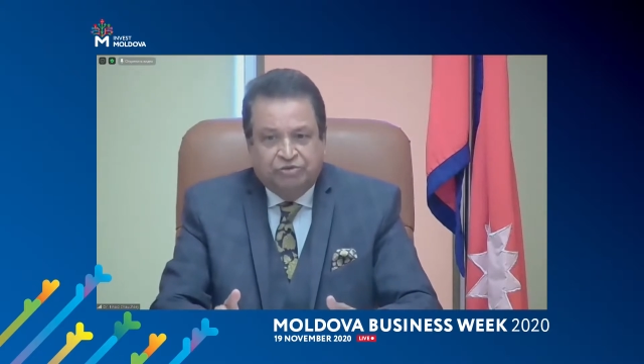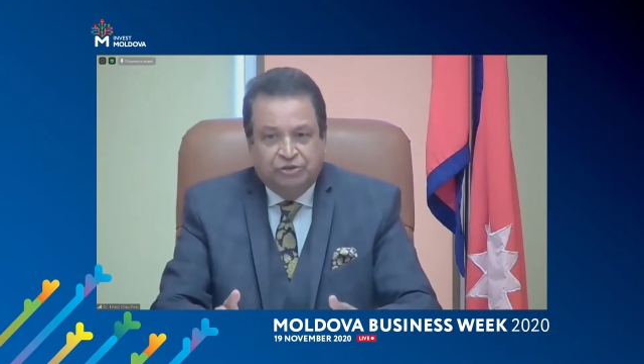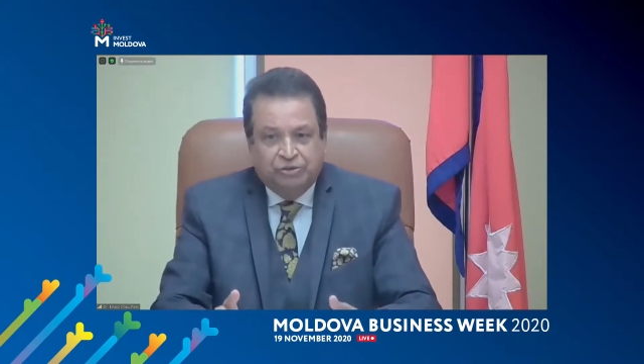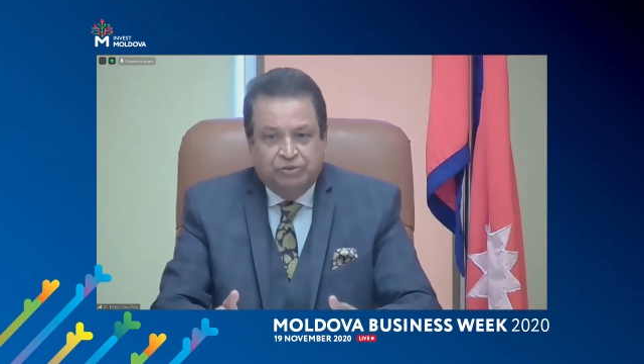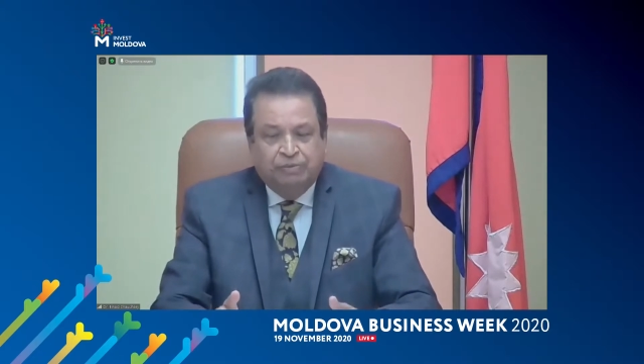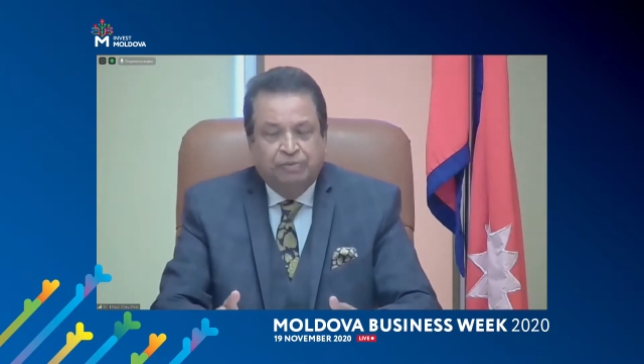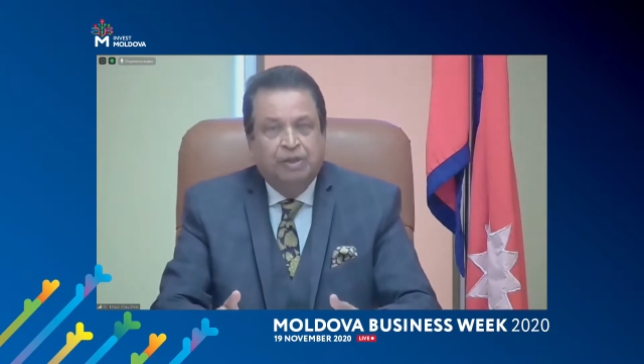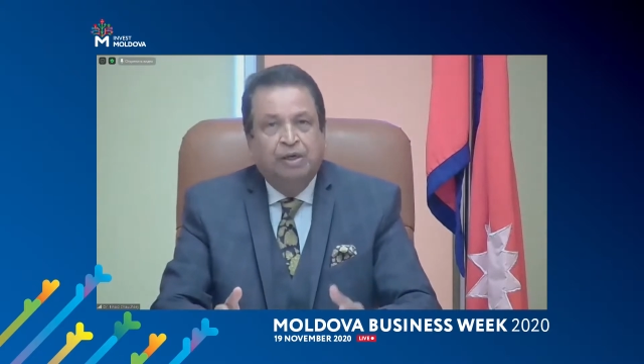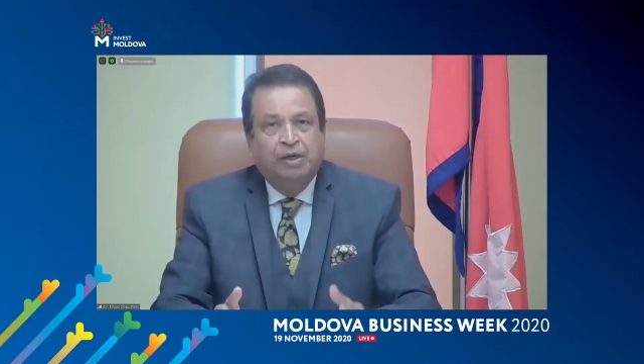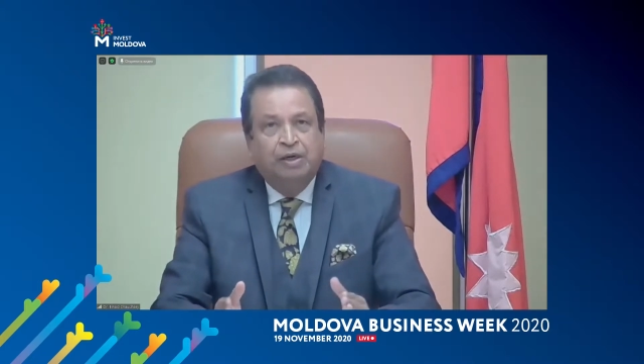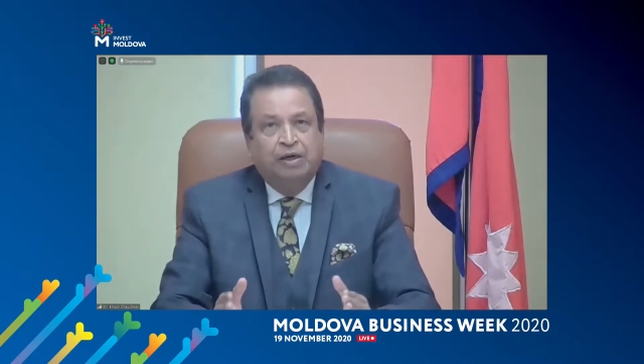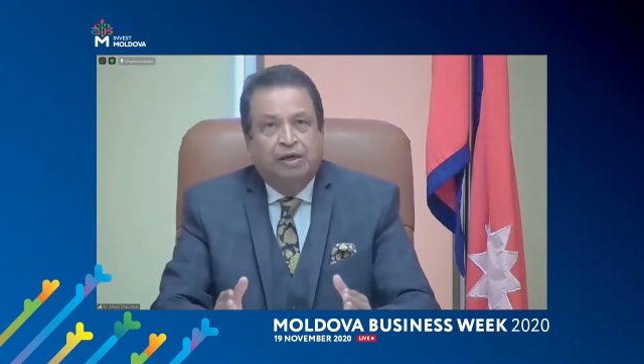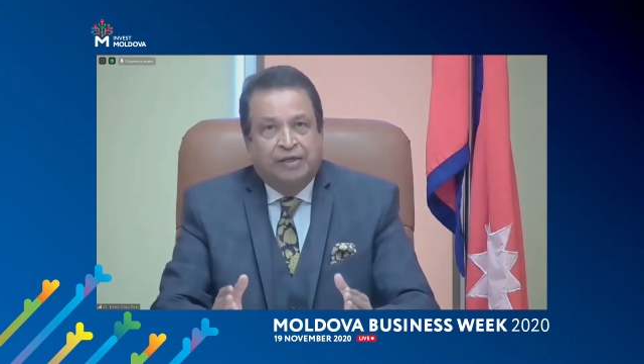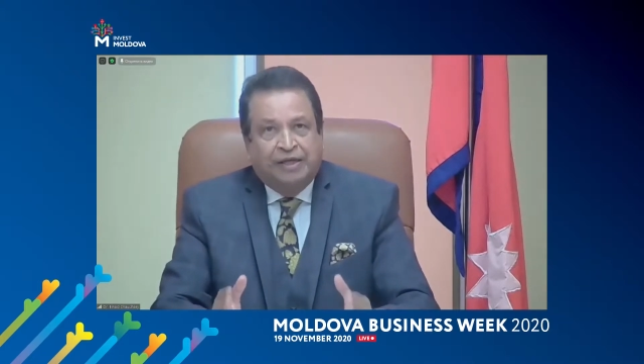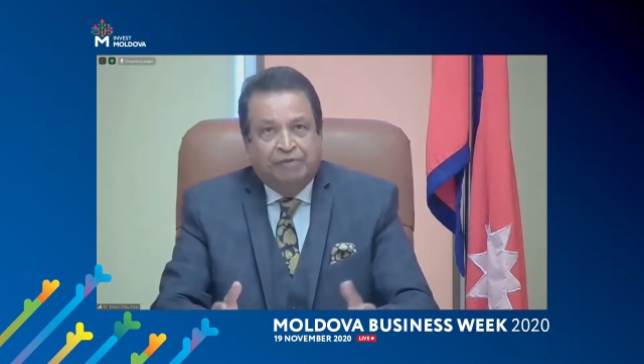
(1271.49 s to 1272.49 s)

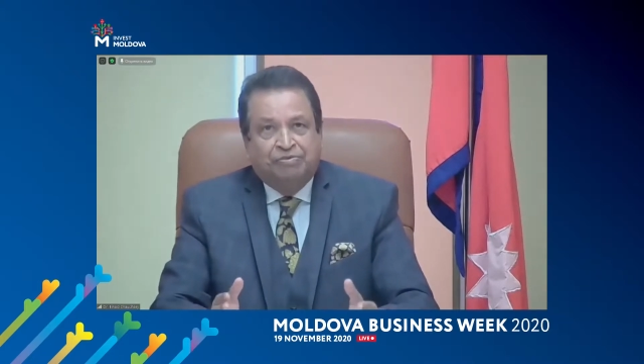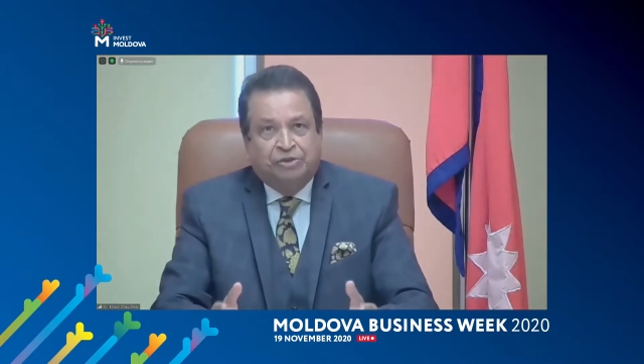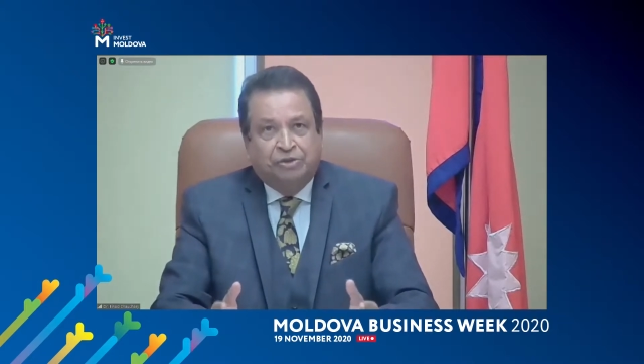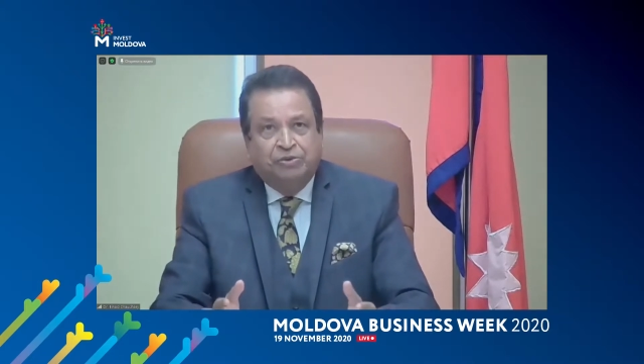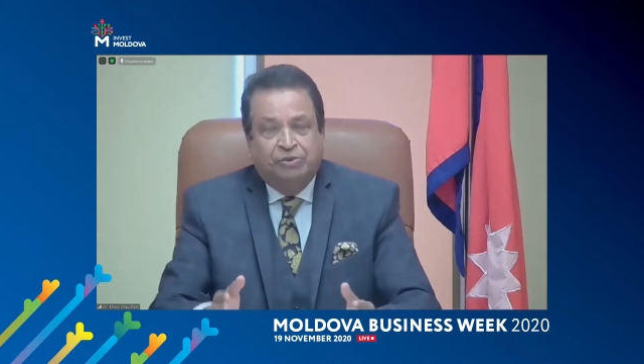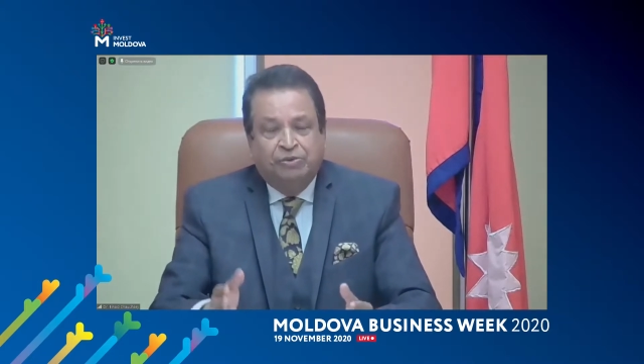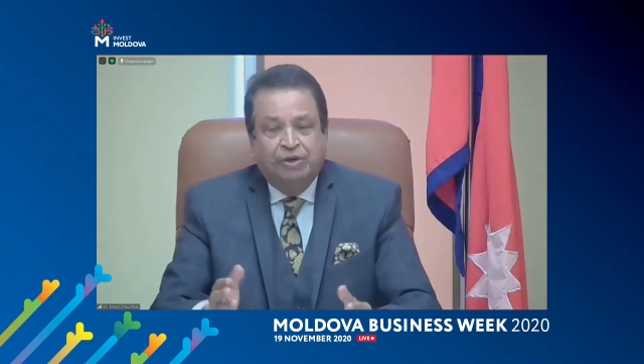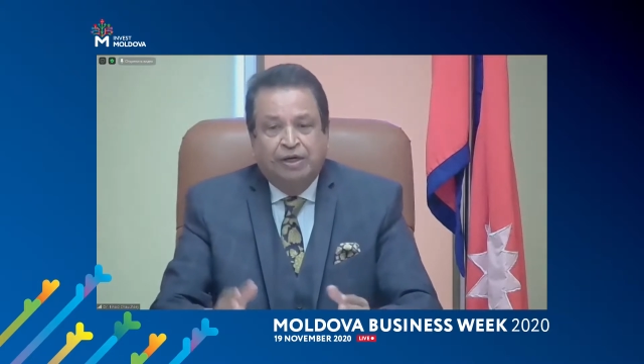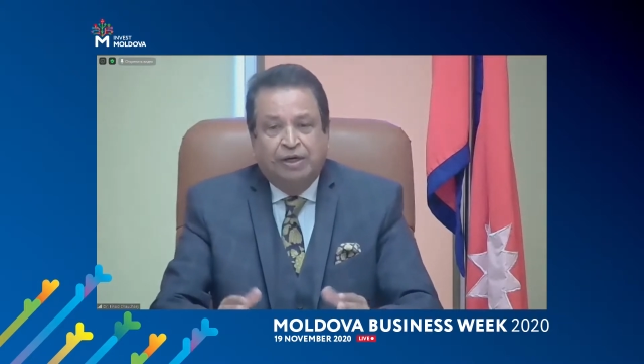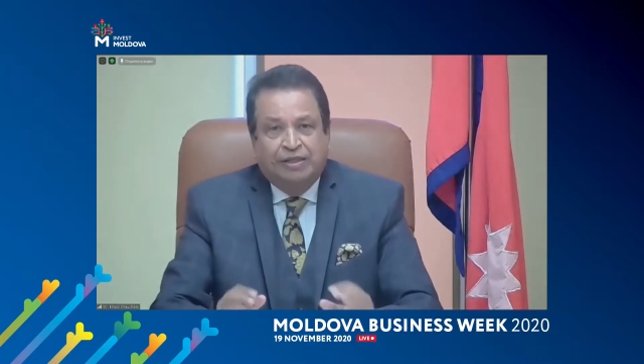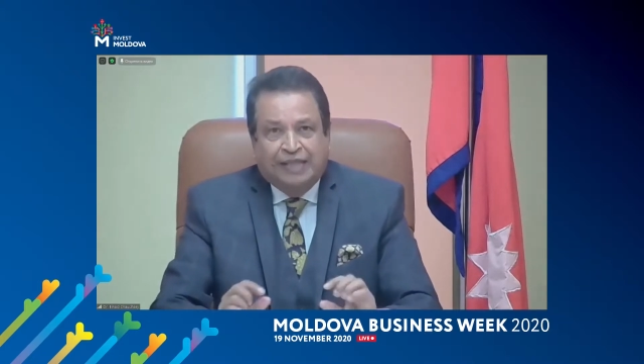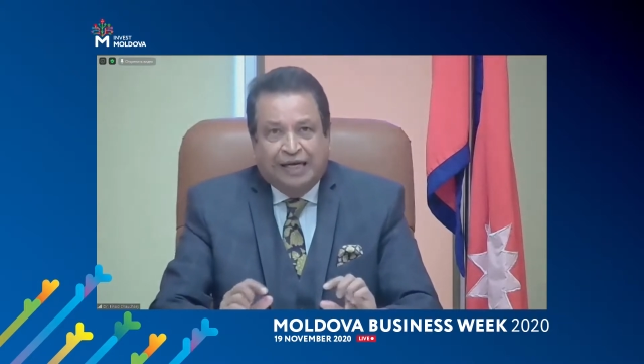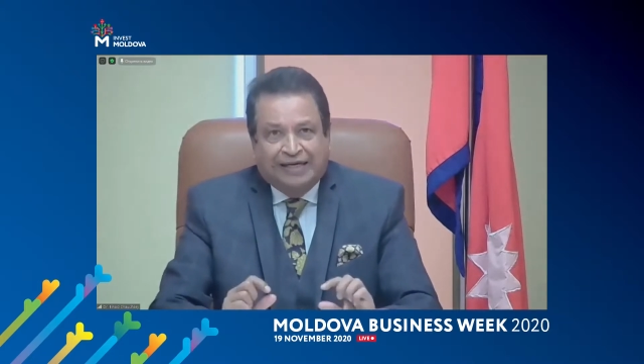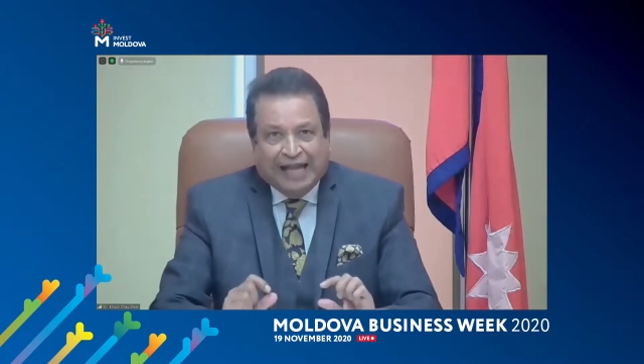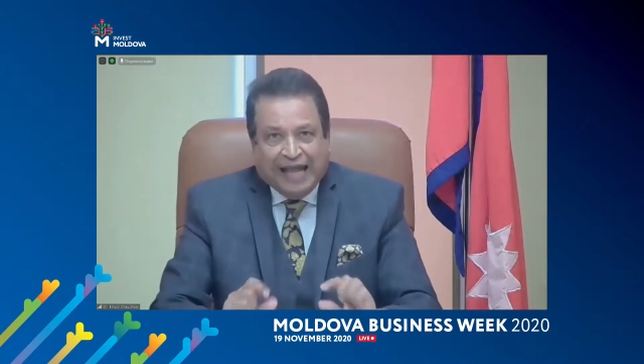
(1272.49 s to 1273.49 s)
you
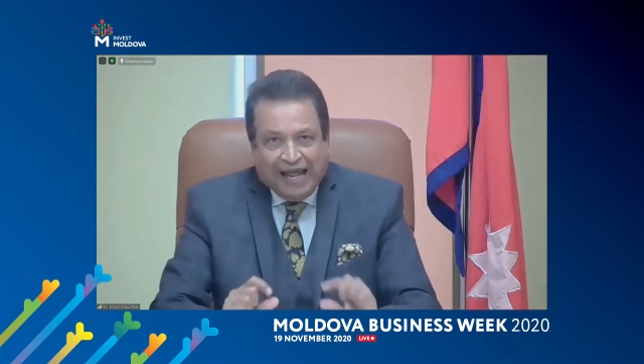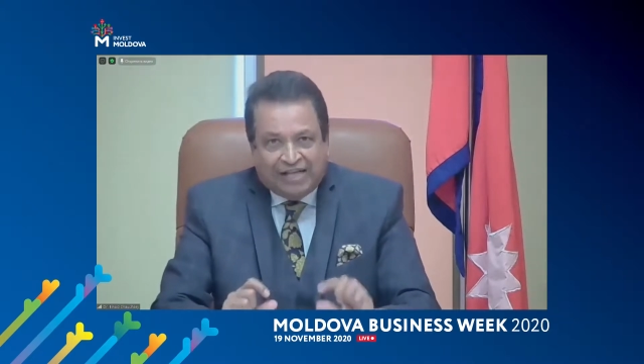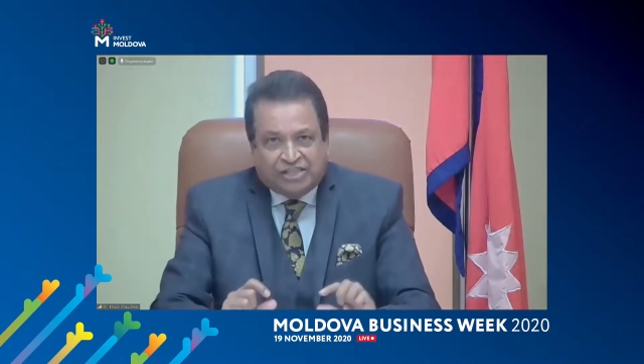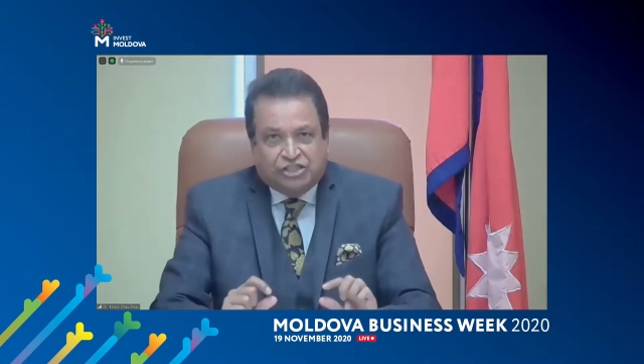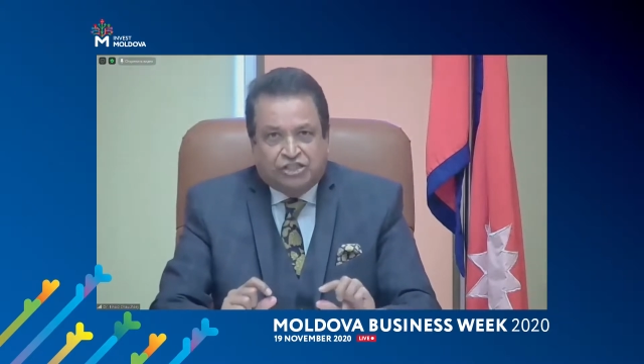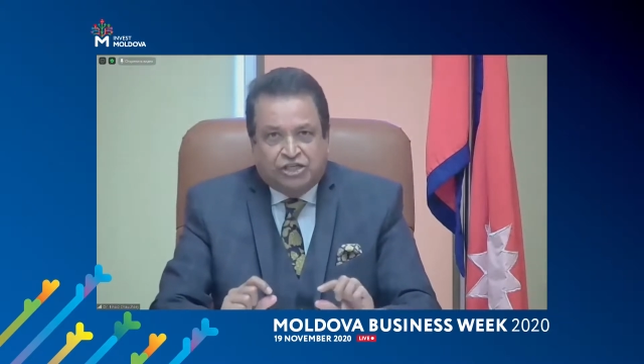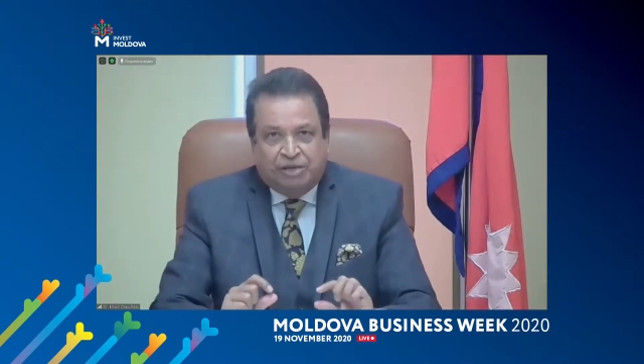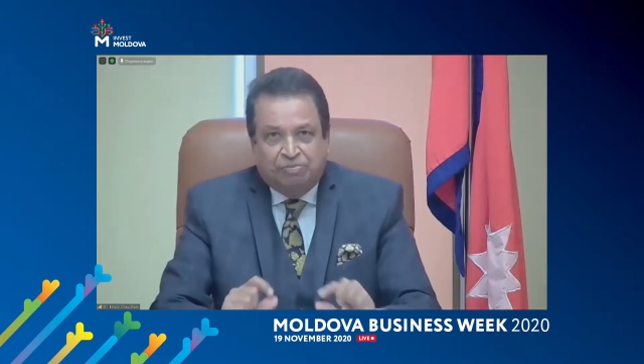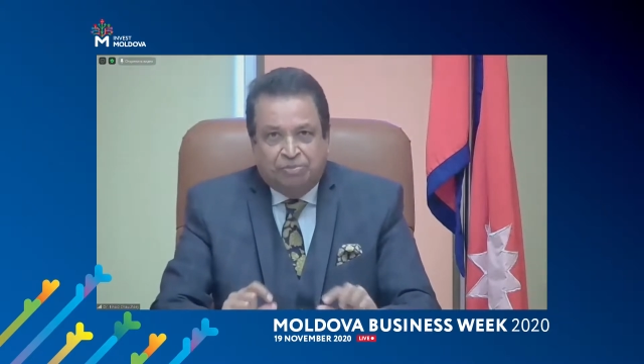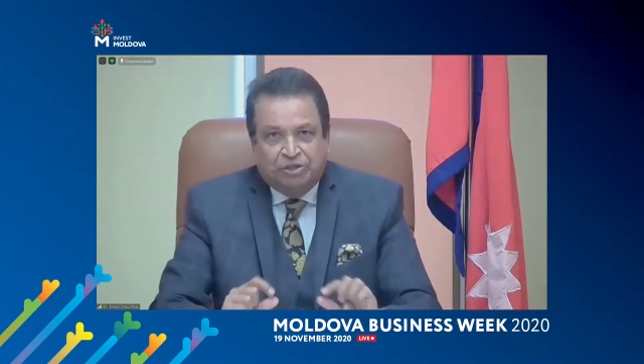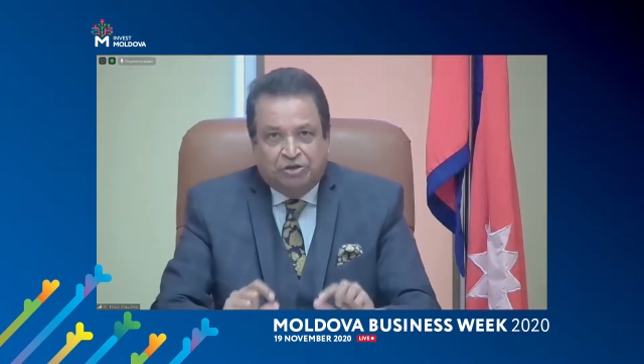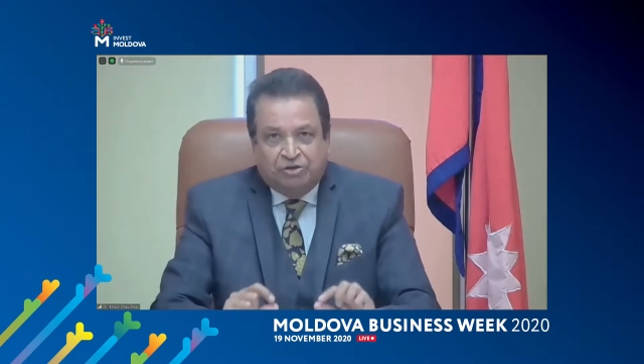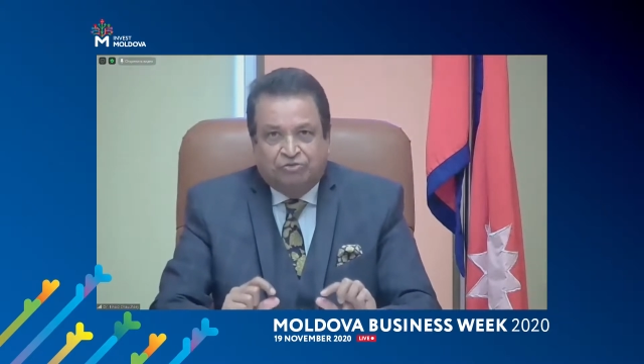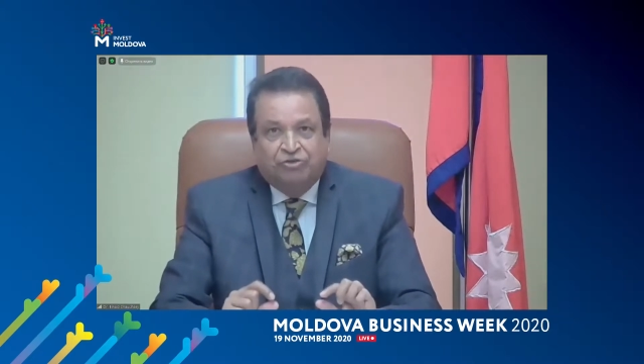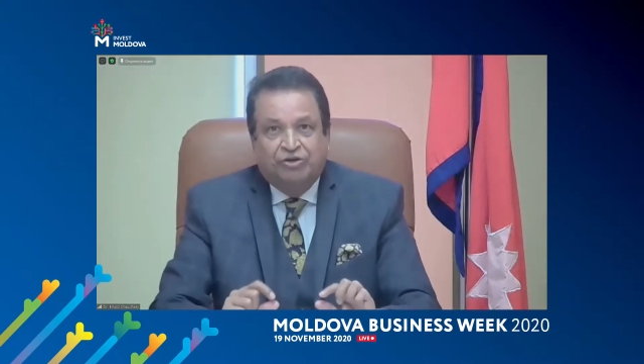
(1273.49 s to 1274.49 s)
that extra bit
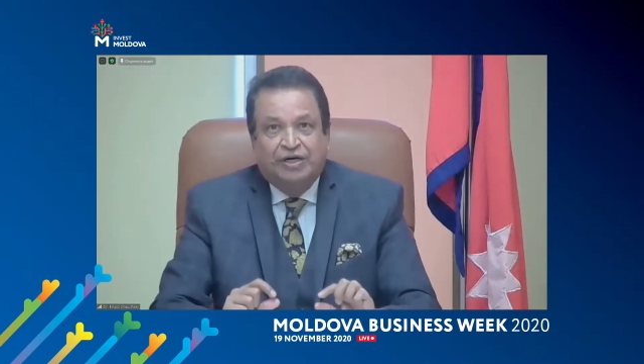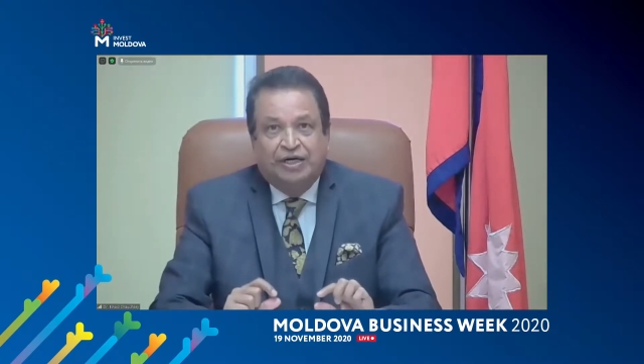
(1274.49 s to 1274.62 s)
of